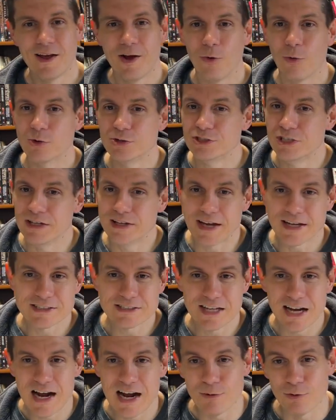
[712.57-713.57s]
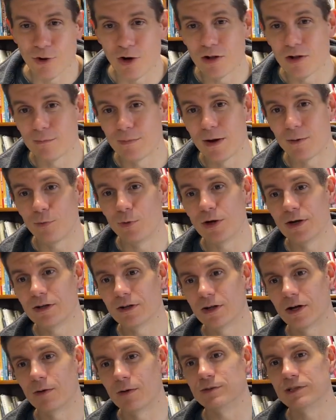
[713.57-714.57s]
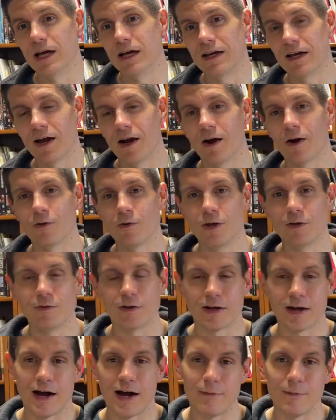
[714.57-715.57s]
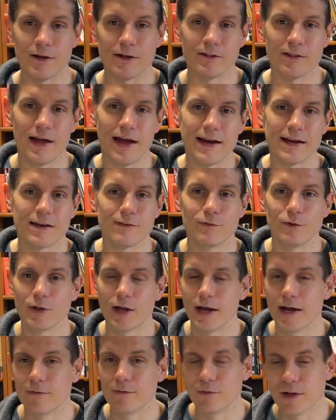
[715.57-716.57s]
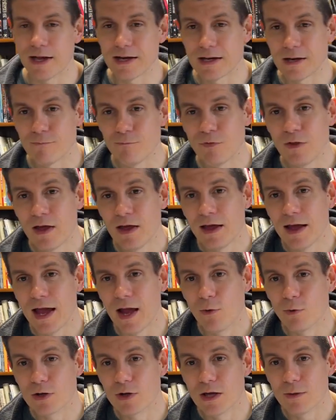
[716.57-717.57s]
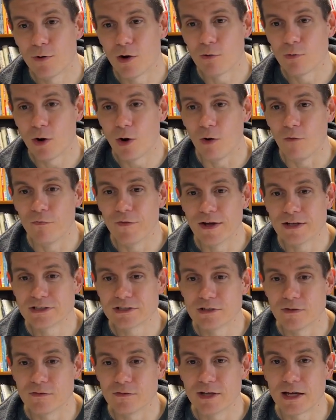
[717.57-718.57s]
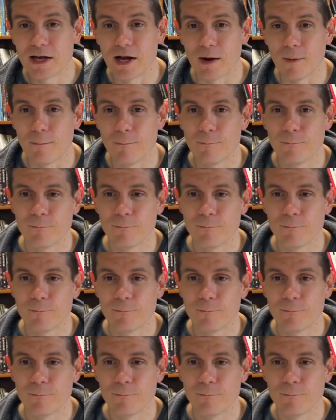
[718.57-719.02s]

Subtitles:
We'll see you next time on All About Reading Club. Take care. Leave a comment, like if you like it, and we'll keep on rolling. Thanks. Take care.